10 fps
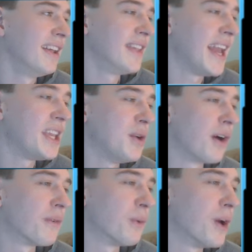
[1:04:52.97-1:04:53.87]
Thank you
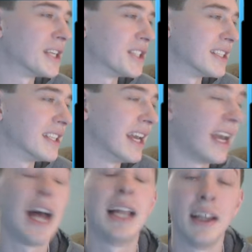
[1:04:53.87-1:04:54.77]
all for watching today.
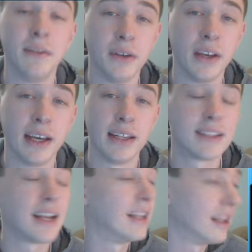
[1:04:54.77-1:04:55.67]
I love you
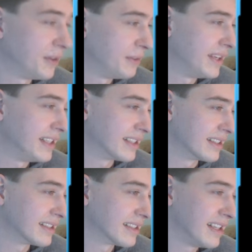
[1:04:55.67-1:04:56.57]
guys. I love your
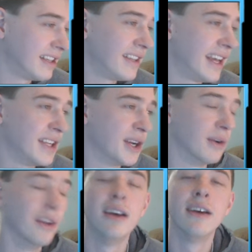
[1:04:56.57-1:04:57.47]
faces. And on that
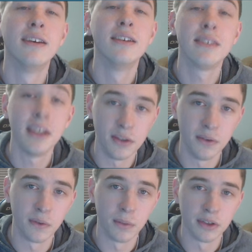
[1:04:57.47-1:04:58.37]
note, stay
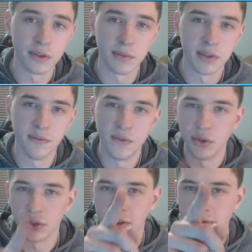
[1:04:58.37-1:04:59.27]
tuned for more streams in the
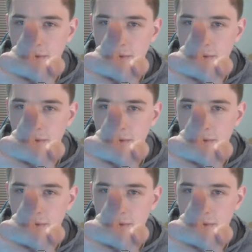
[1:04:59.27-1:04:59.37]
future.